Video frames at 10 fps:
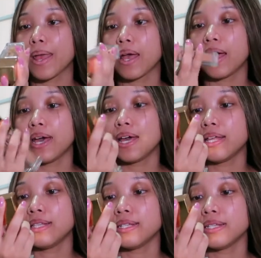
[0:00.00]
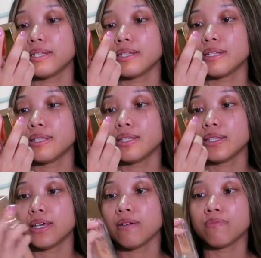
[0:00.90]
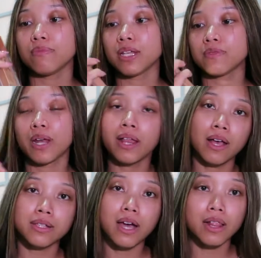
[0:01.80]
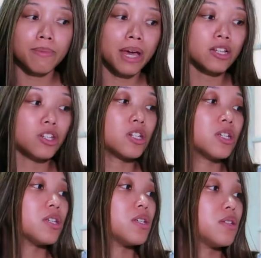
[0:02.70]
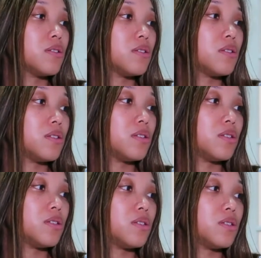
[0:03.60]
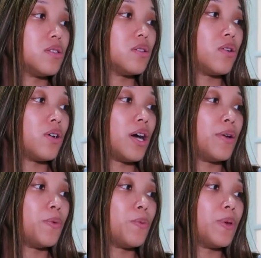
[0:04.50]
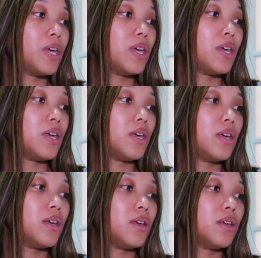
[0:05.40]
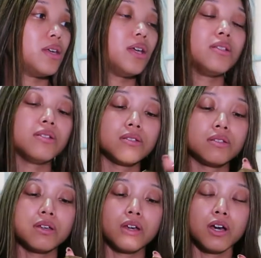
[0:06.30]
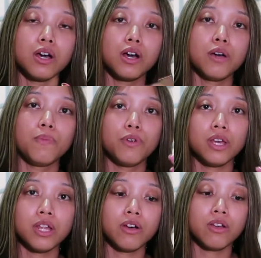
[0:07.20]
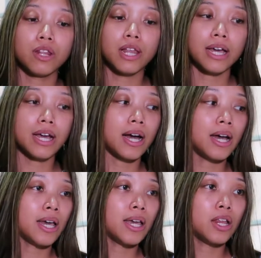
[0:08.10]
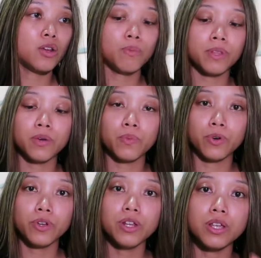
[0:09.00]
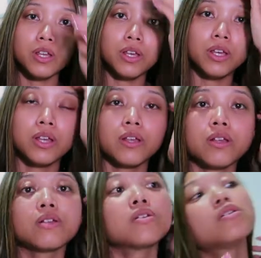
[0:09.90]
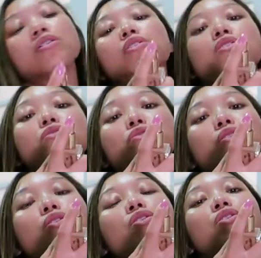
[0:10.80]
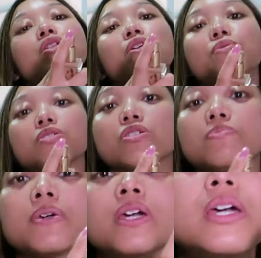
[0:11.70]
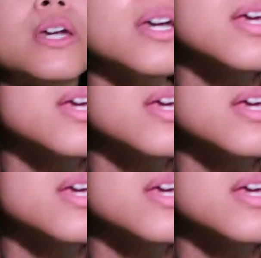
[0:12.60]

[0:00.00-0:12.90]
and yeah, that's when I last color matched. So I will be just putting it on like I normally would. So that would just be